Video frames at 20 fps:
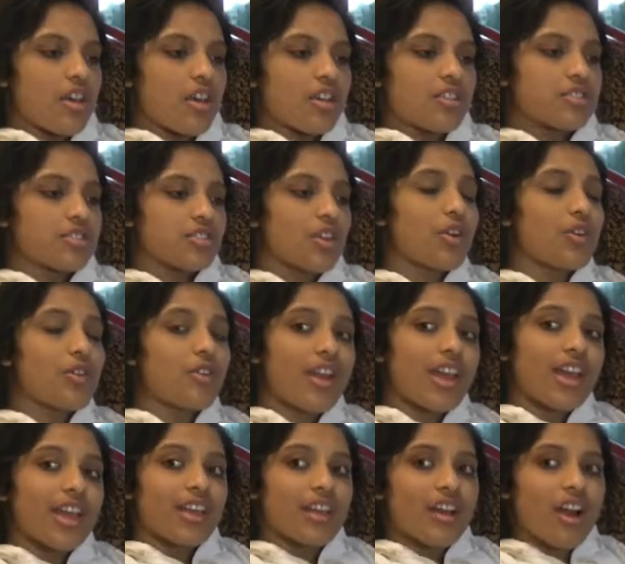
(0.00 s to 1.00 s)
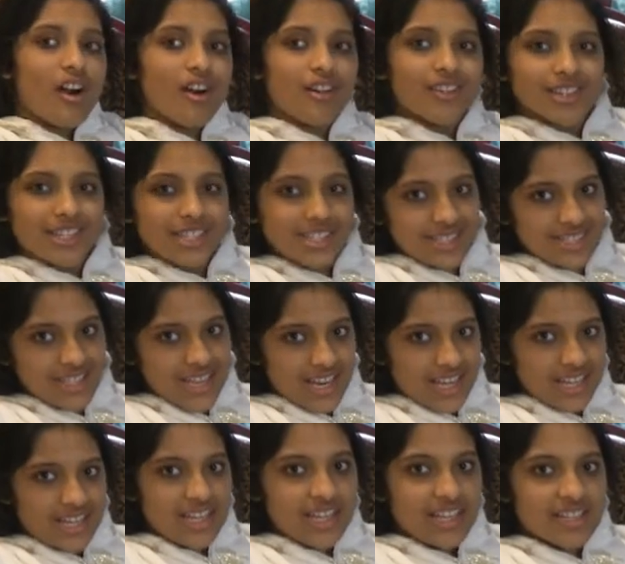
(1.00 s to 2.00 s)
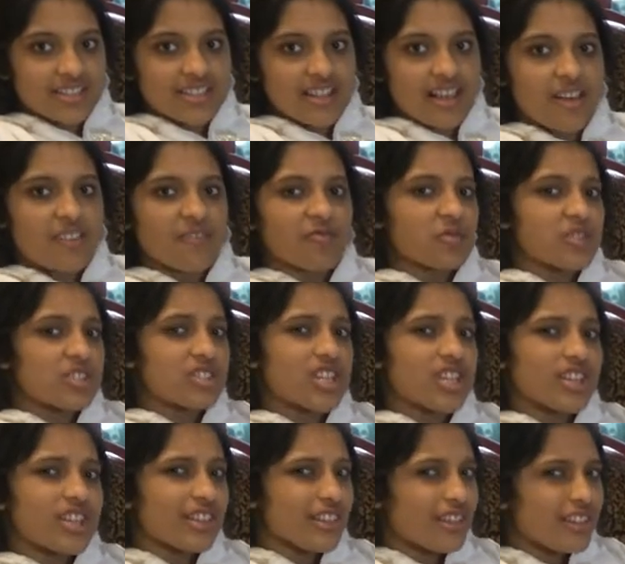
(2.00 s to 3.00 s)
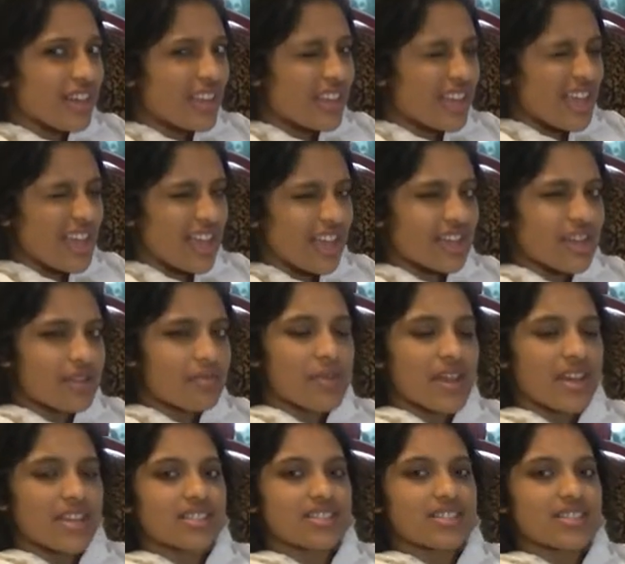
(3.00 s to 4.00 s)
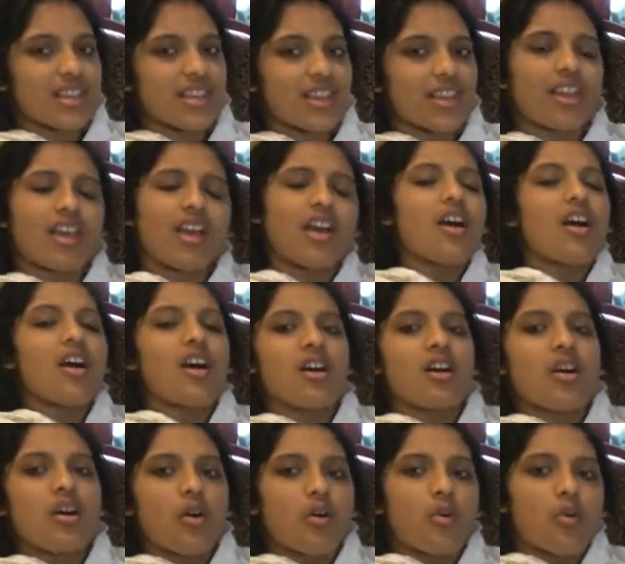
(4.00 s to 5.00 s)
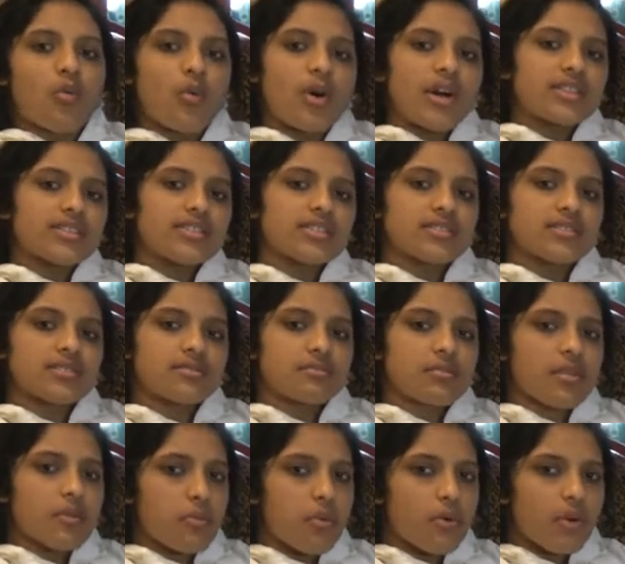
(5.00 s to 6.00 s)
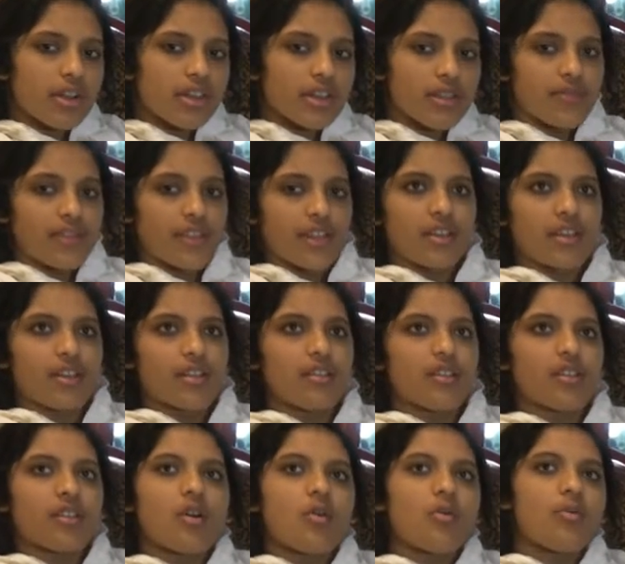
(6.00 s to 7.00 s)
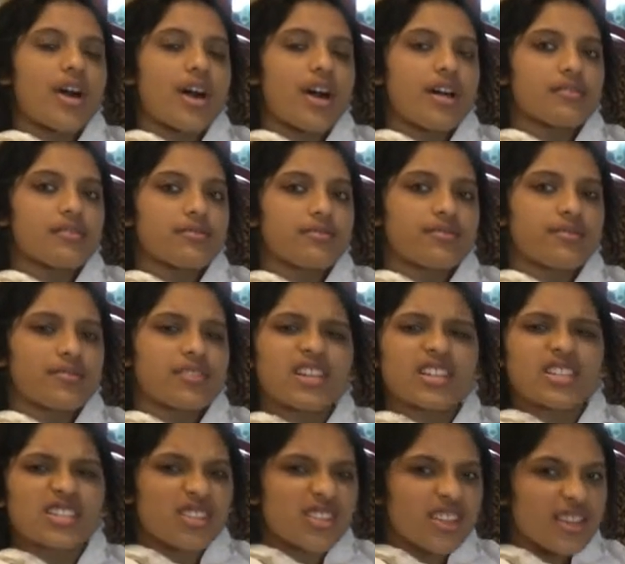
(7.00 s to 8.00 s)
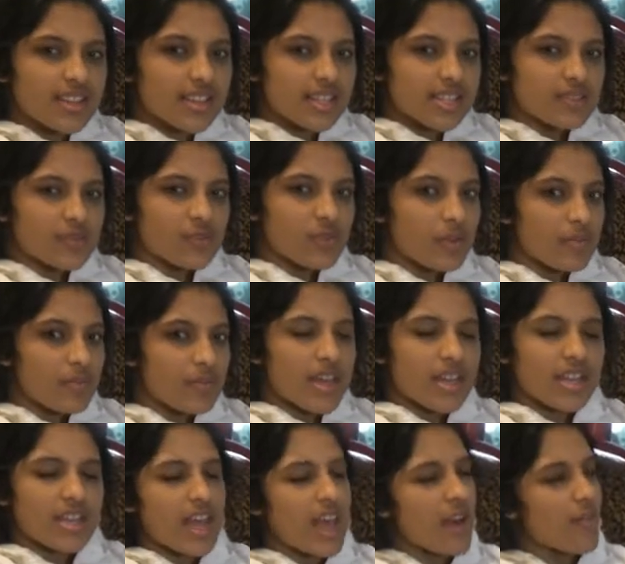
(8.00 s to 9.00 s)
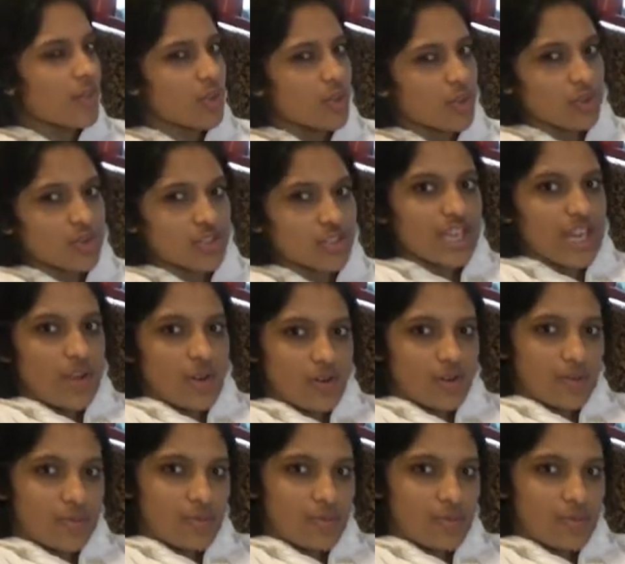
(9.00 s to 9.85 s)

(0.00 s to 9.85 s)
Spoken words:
So great, all these techniques of machine learning in medicine. What's the point of it? Well, let's look at this from an evolutionary